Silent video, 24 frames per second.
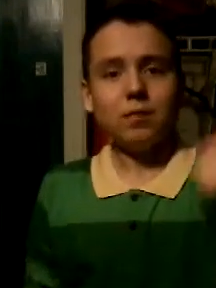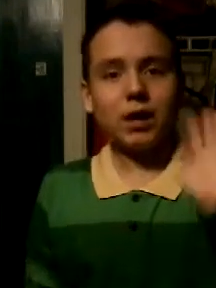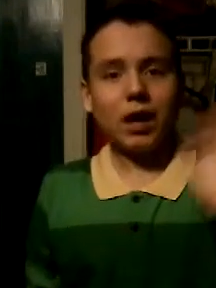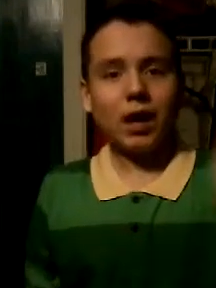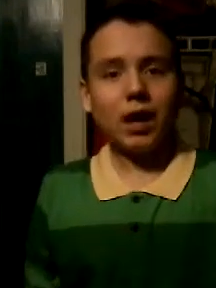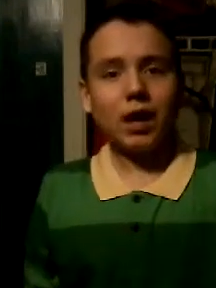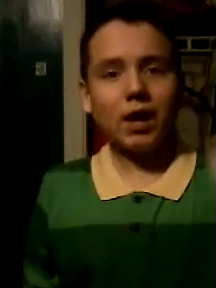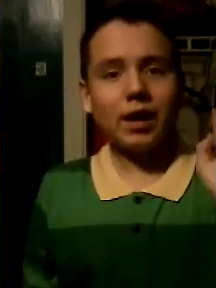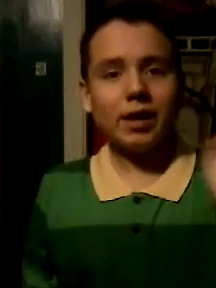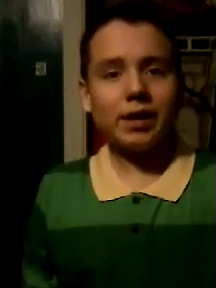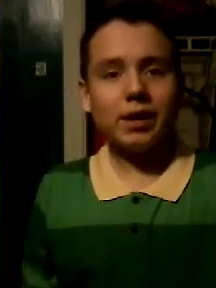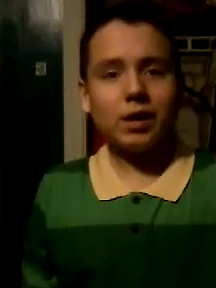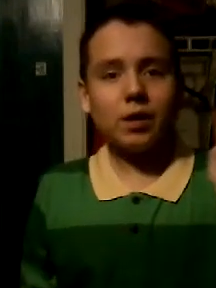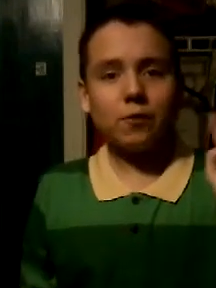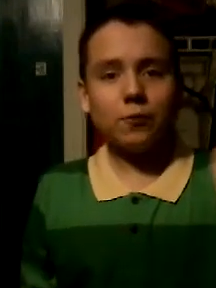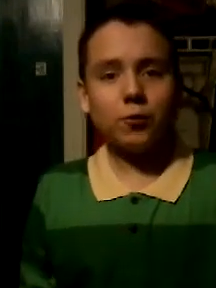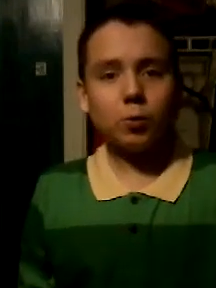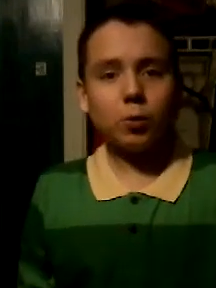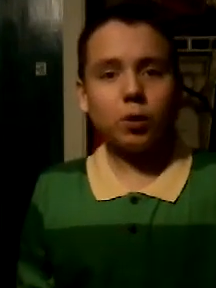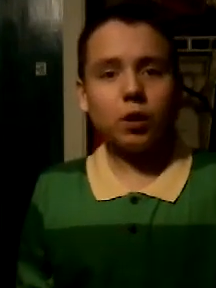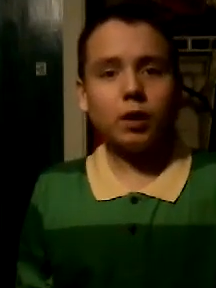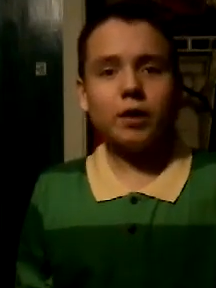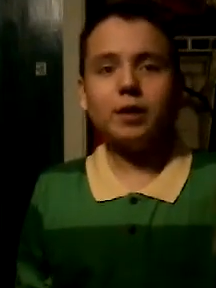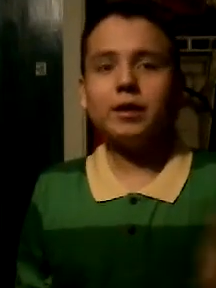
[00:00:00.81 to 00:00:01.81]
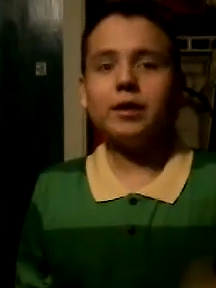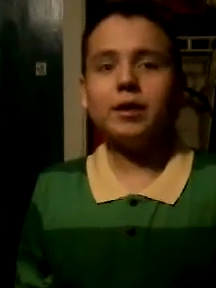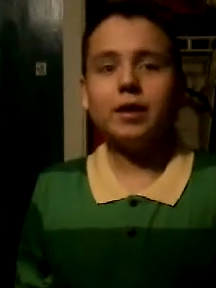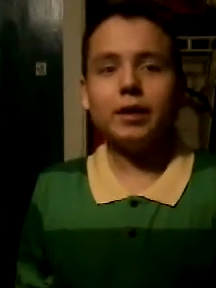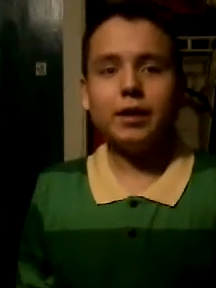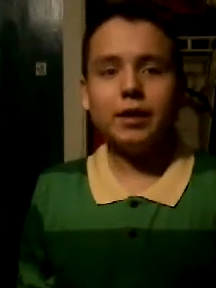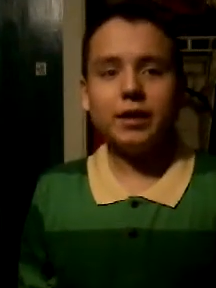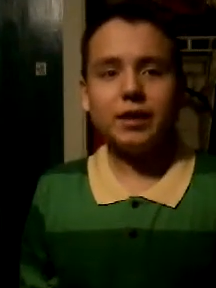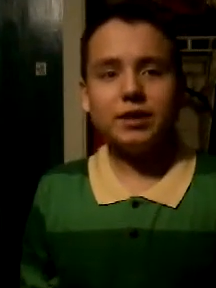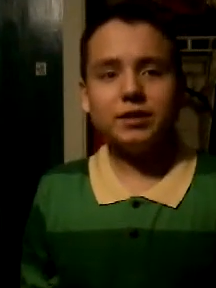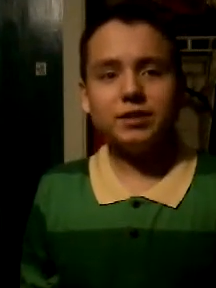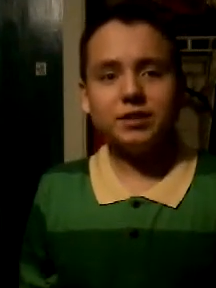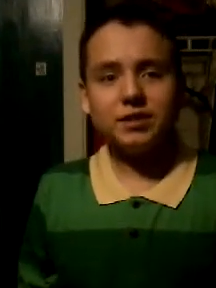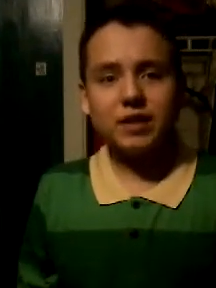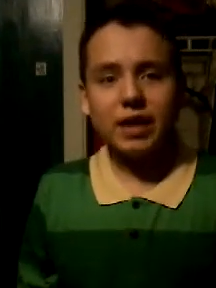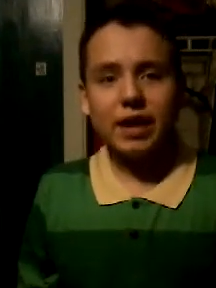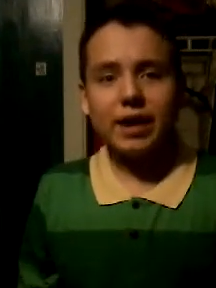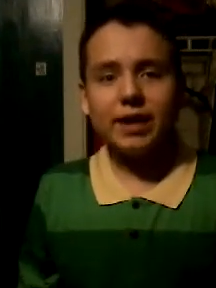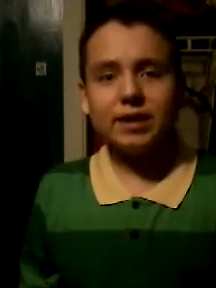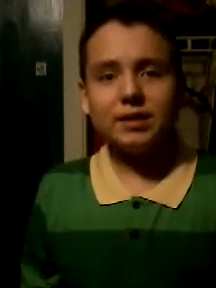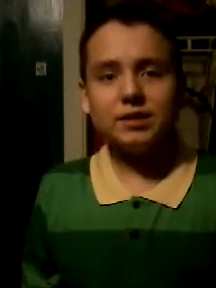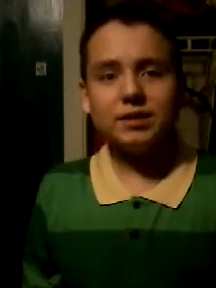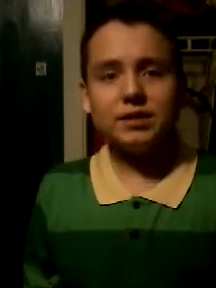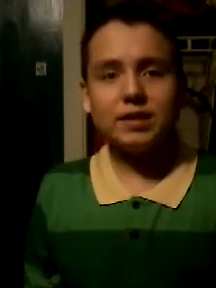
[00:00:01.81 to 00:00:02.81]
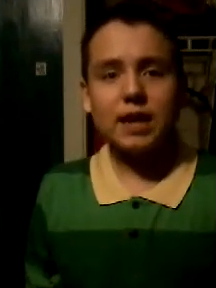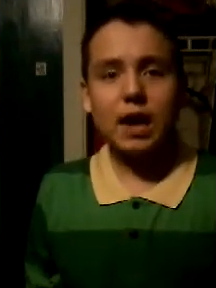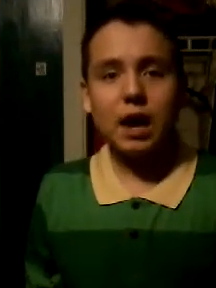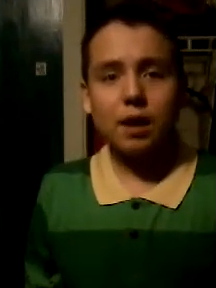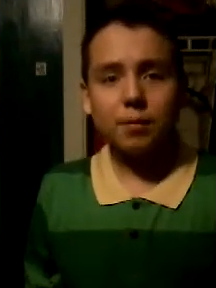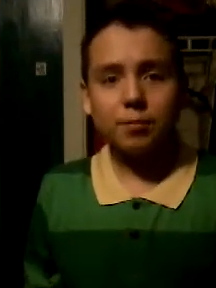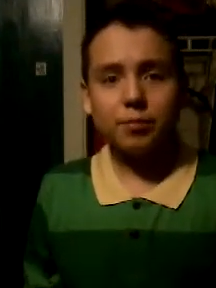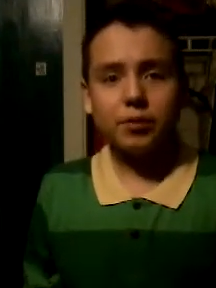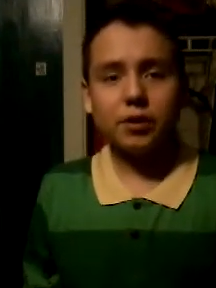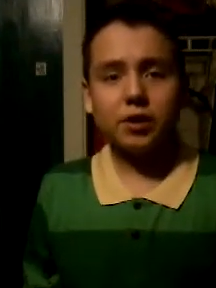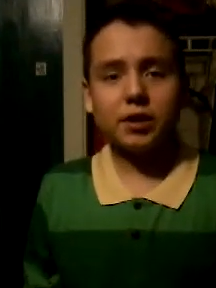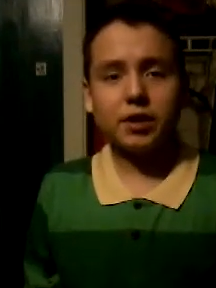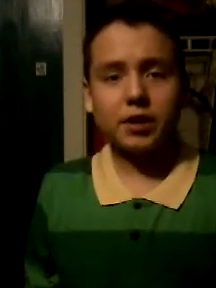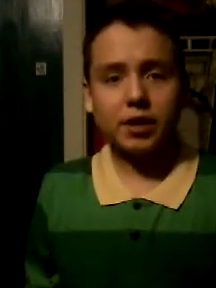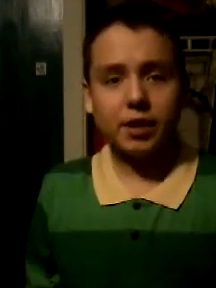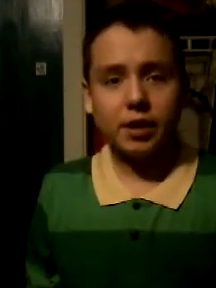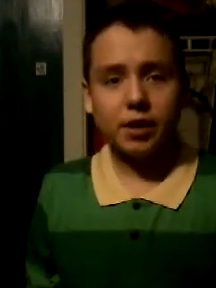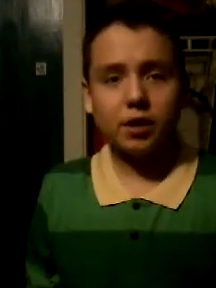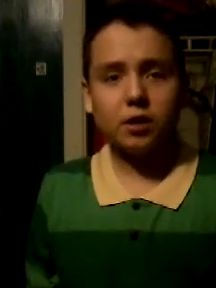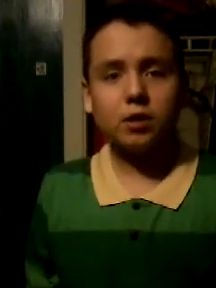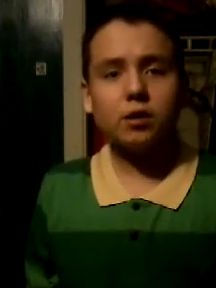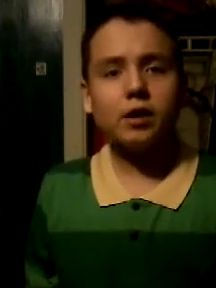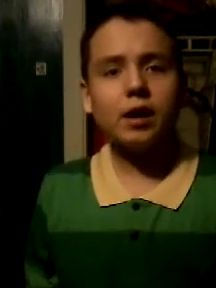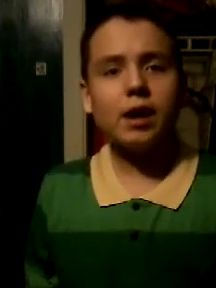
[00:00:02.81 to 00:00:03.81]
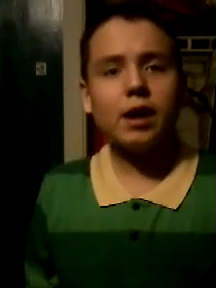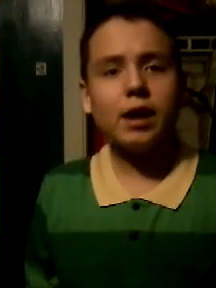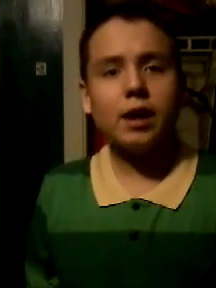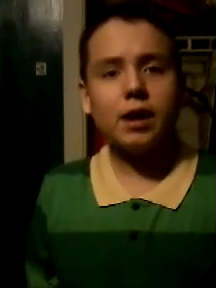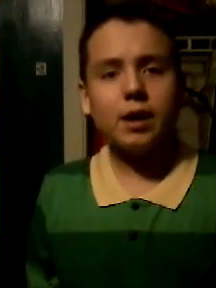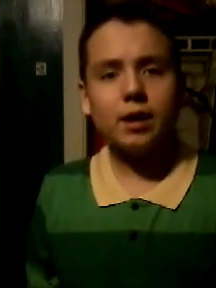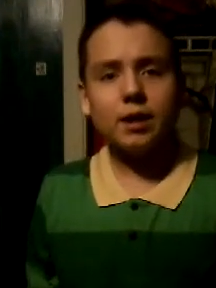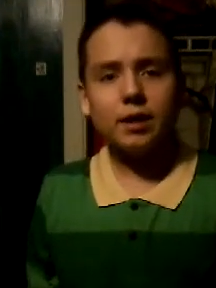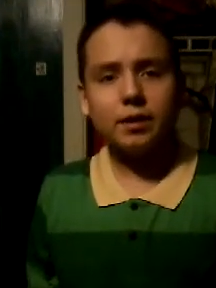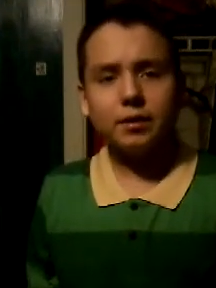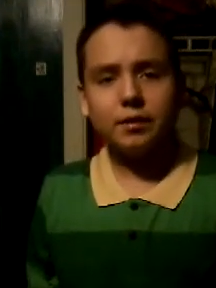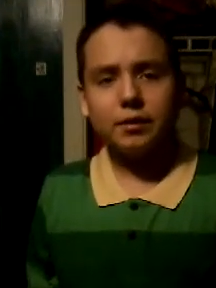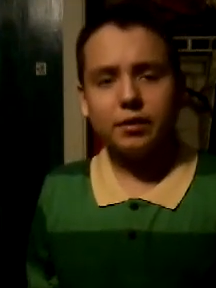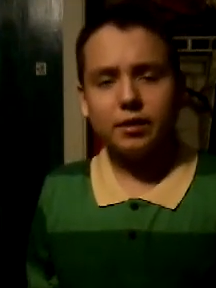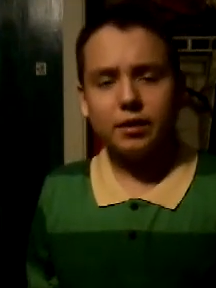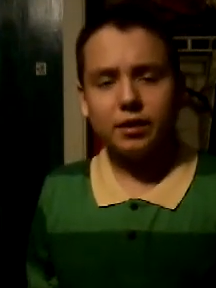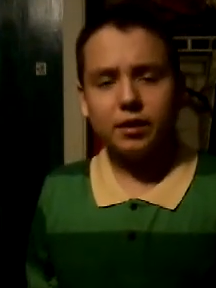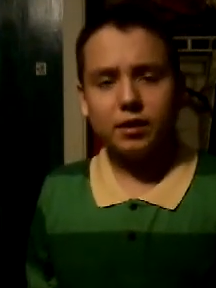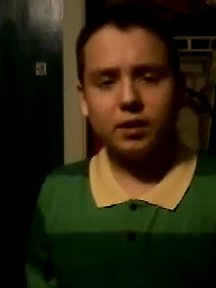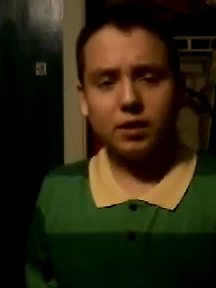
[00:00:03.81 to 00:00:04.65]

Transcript: Hi everyone, it's Zane Sapir here, and